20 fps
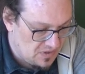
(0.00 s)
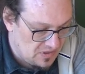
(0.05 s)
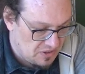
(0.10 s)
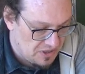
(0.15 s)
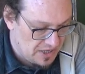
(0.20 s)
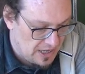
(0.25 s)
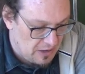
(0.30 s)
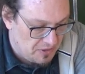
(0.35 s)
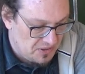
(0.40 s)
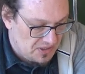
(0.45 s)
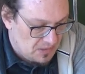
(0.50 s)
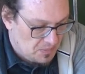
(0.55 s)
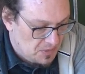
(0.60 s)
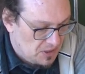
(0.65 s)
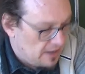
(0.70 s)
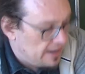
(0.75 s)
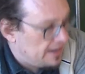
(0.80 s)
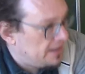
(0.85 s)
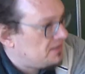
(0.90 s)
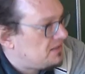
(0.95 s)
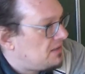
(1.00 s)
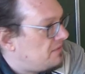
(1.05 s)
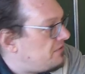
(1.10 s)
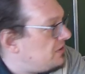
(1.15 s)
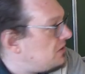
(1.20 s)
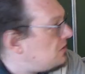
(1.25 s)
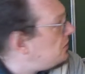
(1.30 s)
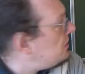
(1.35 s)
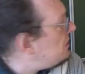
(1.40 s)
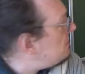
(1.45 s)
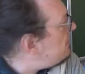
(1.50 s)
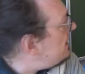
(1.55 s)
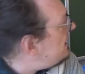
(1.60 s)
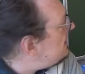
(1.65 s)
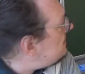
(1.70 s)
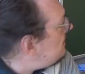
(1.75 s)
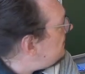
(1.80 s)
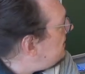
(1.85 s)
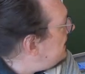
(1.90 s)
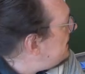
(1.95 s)
so now it's applying something called a
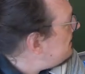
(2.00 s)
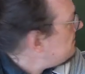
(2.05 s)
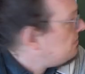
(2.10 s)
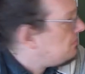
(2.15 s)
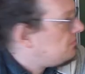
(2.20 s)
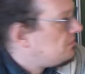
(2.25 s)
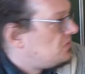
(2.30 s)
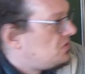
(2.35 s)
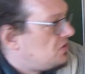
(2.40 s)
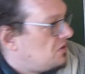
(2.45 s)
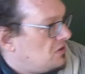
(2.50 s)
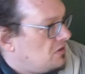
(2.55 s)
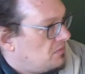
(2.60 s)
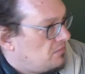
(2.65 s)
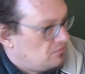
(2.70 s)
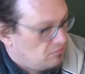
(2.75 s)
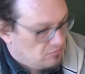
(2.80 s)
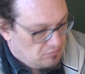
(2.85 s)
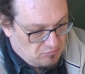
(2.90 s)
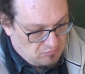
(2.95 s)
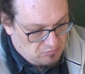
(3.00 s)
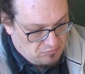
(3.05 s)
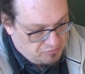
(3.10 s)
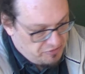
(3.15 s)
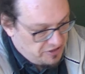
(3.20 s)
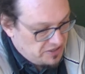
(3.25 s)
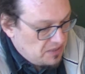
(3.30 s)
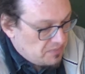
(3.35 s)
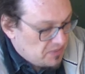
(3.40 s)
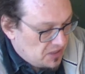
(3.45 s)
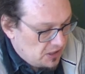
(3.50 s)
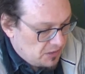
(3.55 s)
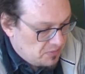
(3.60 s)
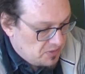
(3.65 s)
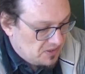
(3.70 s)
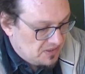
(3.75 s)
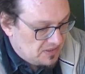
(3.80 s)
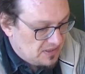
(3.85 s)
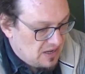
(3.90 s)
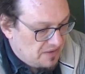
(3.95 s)
baseline. So the pretty
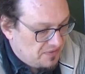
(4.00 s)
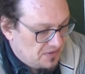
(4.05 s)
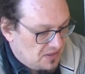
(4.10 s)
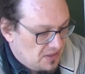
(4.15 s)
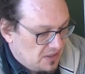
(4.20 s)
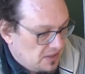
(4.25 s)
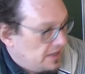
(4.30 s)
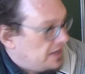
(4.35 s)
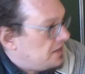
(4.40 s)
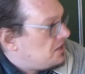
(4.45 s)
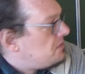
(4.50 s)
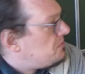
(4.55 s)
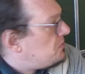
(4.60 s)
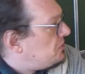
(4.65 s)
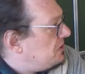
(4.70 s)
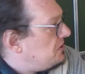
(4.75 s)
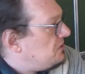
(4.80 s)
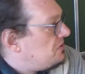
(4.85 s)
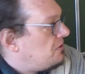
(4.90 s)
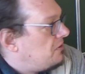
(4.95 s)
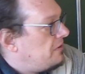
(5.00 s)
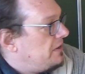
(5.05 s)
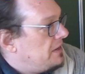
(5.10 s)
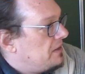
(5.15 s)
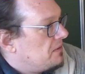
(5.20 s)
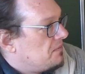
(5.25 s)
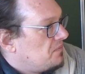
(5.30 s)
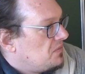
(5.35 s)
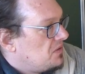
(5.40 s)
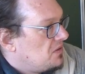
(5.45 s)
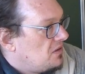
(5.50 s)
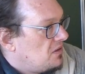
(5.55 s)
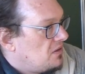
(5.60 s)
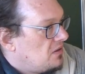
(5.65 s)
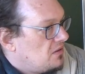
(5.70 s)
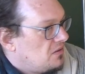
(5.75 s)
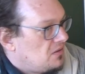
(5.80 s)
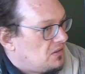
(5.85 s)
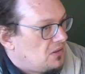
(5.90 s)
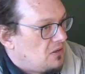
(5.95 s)
minimal stuff still and the monitoring.
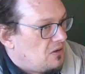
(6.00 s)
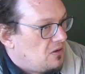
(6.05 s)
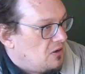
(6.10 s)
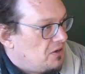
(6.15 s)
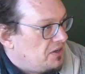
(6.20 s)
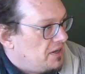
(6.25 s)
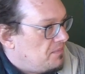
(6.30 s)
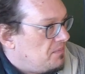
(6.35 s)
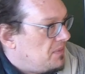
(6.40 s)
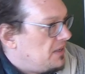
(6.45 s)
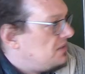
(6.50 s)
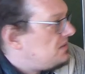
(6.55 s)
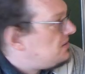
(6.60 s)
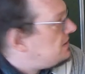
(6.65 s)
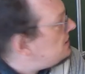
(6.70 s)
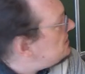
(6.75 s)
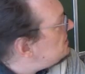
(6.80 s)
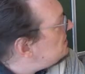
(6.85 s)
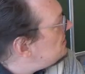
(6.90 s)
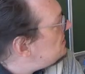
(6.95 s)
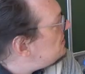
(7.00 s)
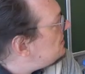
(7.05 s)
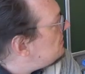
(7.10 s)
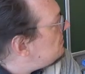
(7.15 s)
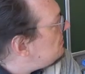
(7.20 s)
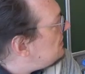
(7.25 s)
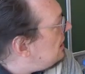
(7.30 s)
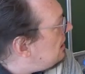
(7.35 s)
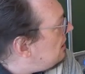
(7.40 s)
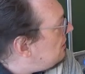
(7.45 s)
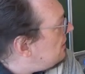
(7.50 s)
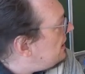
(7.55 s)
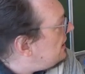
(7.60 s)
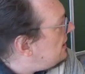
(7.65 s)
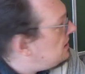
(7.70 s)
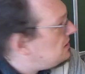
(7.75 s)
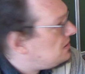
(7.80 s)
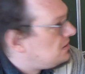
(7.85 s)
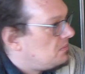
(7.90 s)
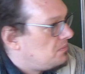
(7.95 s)
So that means that system now
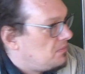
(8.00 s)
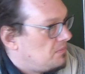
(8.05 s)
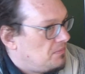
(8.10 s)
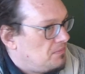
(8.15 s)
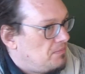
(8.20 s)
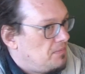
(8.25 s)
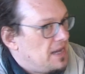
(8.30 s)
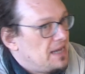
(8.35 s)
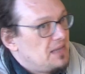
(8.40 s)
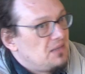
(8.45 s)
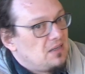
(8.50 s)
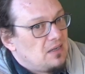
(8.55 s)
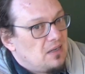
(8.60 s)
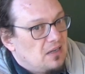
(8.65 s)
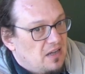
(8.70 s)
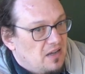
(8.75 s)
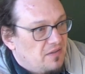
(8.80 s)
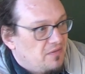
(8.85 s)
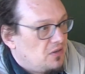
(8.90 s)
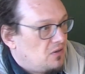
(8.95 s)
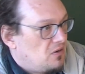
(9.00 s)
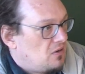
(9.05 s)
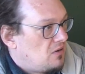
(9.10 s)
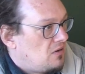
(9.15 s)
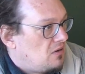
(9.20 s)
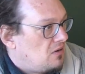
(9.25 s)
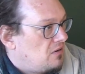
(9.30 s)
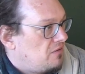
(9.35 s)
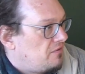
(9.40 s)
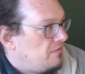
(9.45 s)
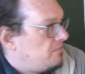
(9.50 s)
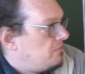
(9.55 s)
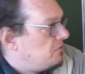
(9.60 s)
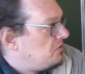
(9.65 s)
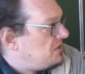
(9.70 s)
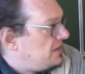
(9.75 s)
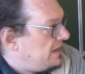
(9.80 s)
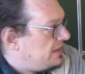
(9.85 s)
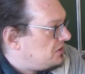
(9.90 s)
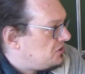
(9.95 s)
has a basic level of
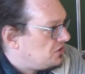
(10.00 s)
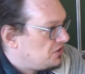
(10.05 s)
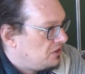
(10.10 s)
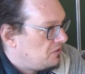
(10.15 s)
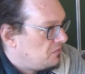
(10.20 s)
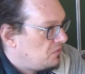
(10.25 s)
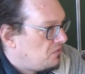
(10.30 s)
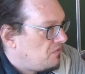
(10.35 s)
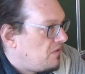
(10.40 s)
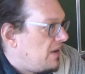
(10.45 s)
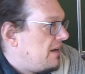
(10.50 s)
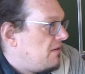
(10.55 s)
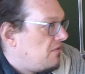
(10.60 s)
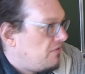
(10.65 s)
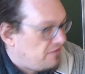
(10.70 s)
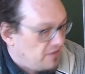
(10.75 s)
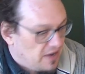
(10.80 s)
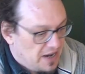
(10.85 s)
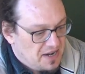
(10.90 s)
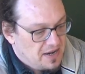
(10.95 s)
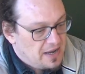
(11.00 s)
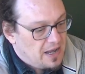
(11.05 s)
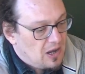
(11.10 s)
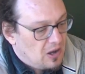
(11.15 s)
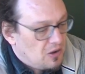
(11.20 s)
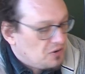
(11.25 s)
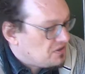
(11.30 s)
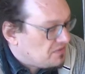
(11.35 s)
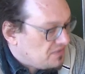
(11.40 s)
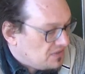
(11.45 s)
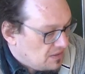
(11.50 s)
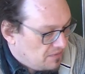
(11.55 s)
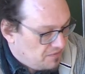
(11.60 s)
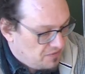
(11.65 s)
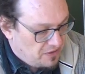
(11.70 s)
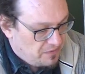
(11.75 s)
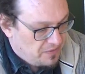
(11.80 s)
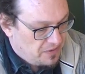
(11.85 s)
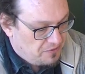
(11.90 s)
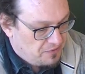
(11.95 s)
protection. You would find out if
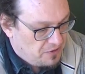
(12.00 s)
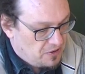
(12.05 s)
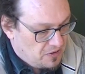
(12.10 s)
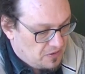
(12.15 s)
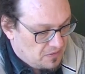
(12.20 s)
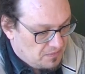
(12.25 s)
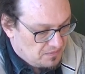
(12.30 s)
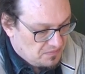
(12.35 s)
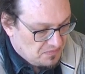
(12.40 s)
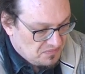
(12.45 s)
something went wrong.